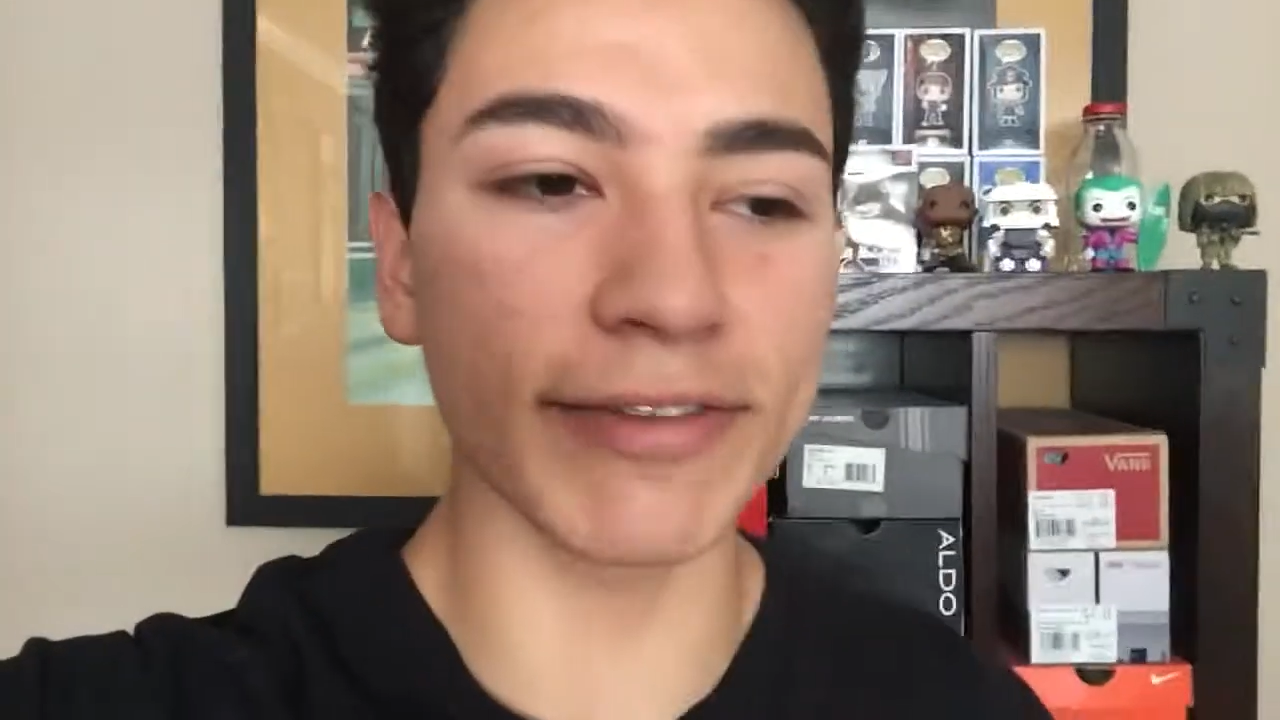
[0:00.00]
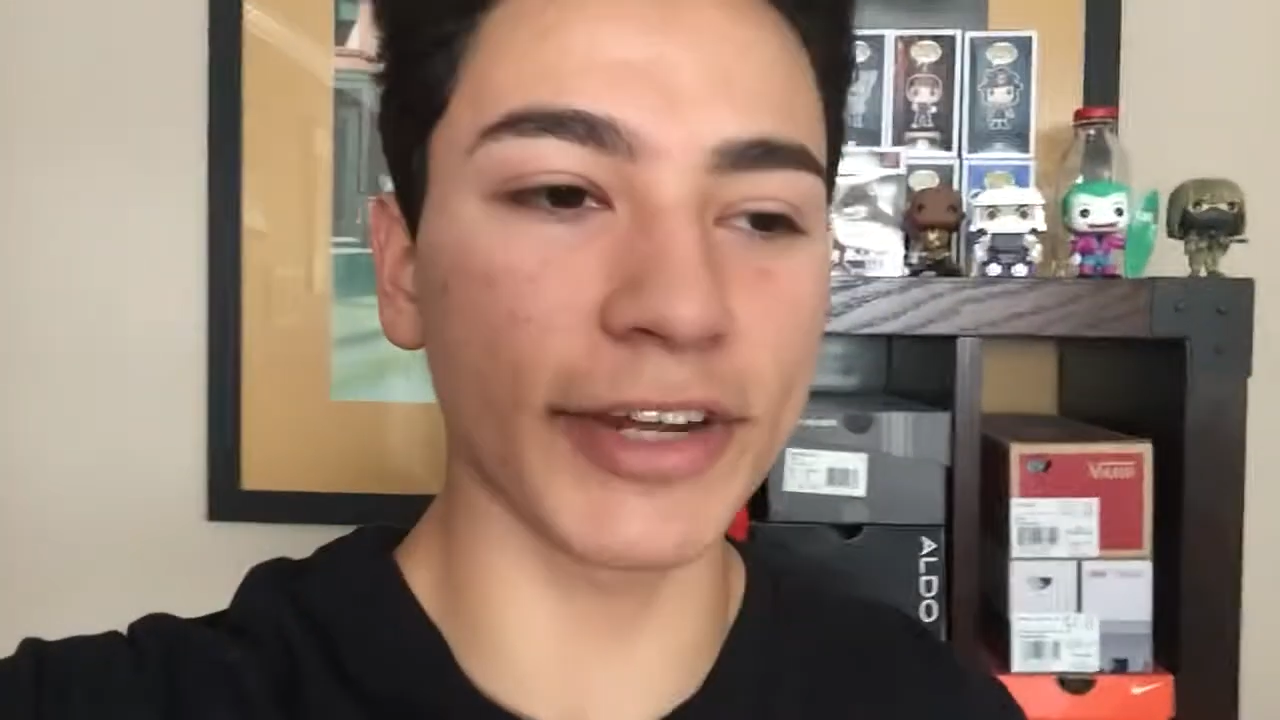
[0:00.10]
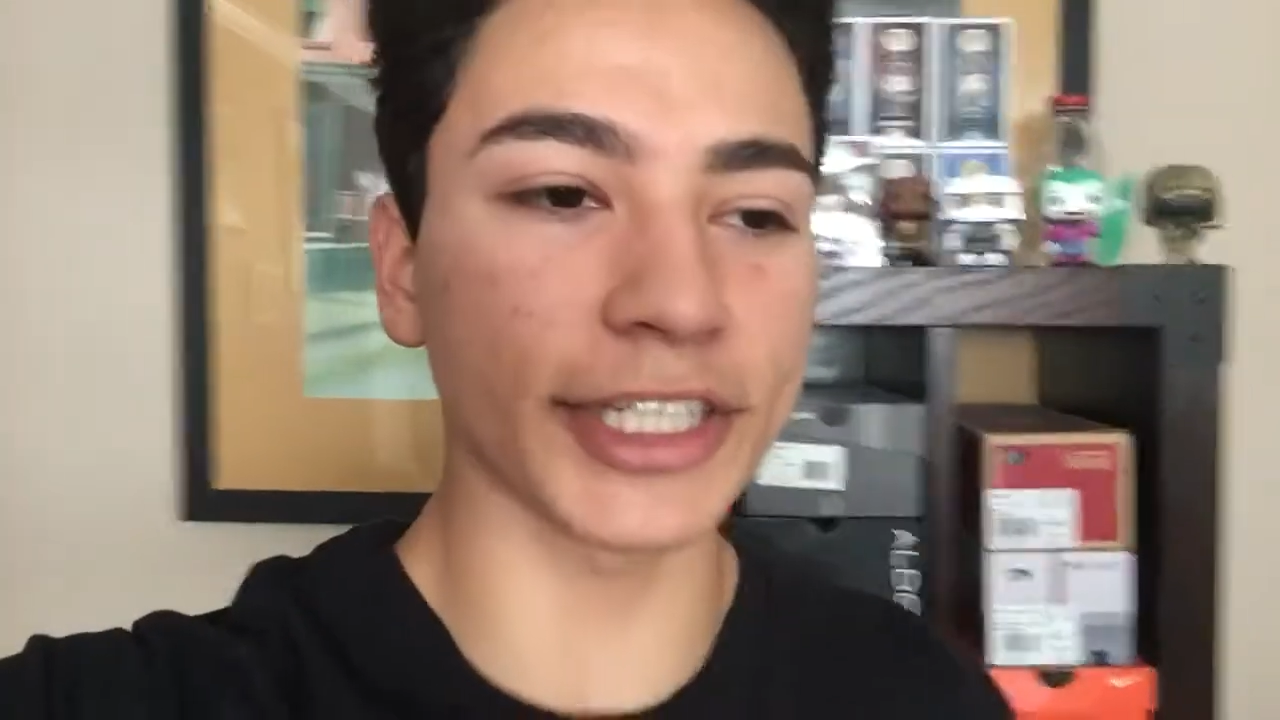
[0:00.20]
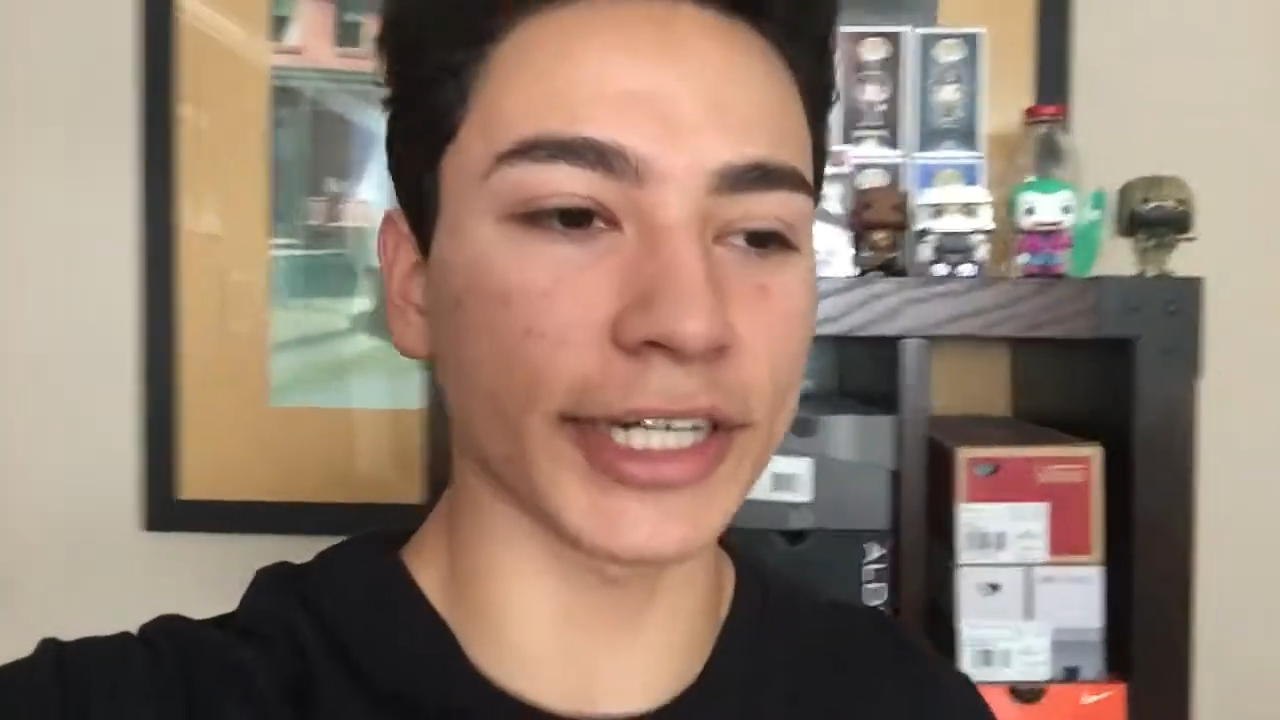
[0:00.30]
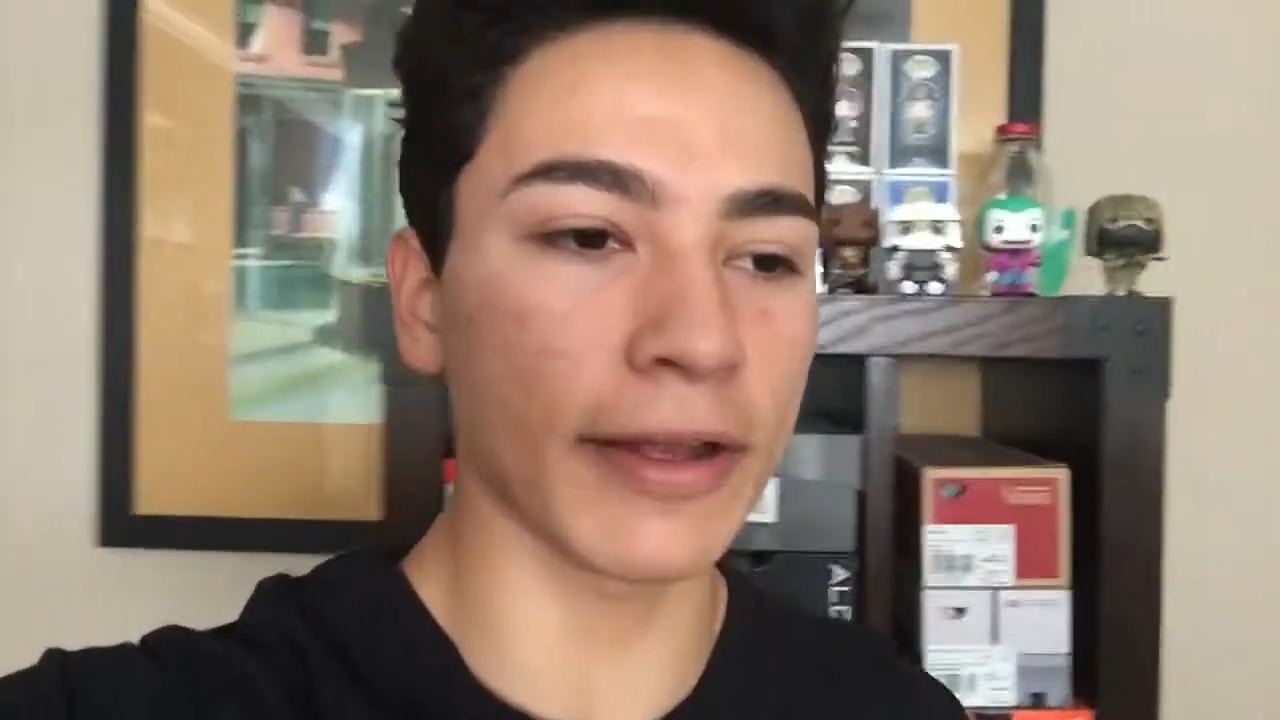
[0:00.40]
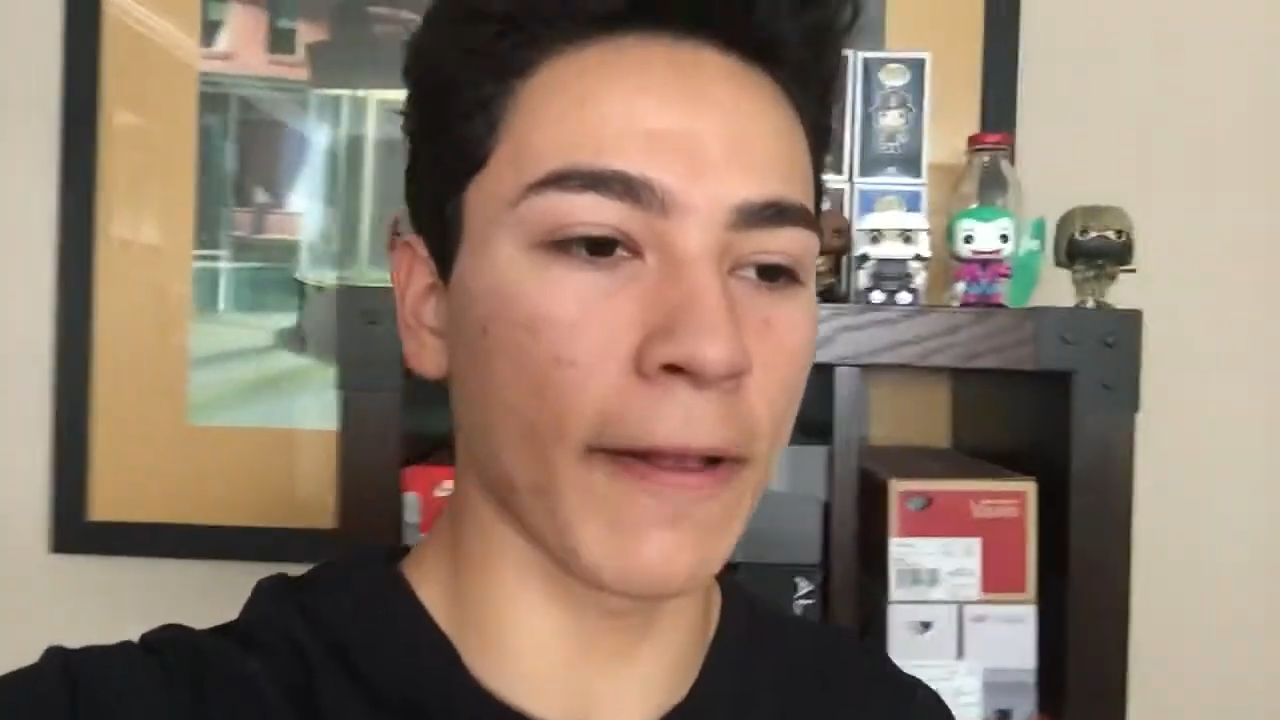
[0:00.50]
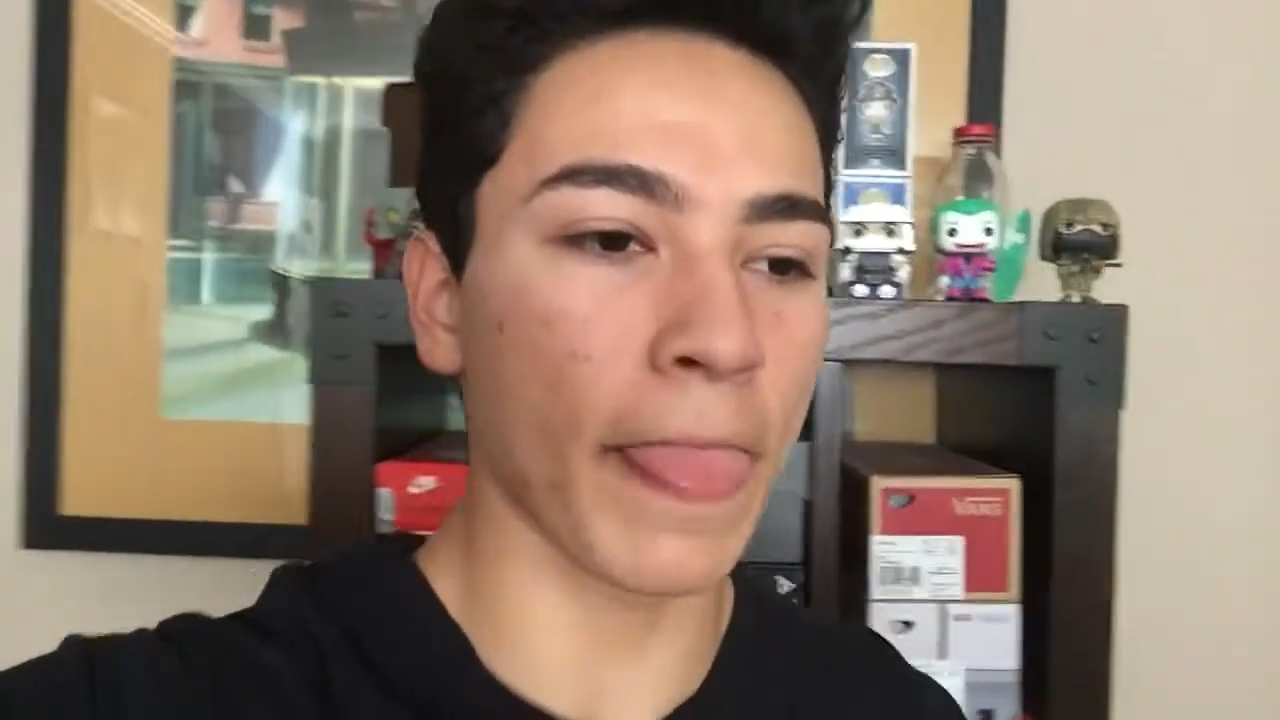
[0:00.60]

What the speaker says: vision,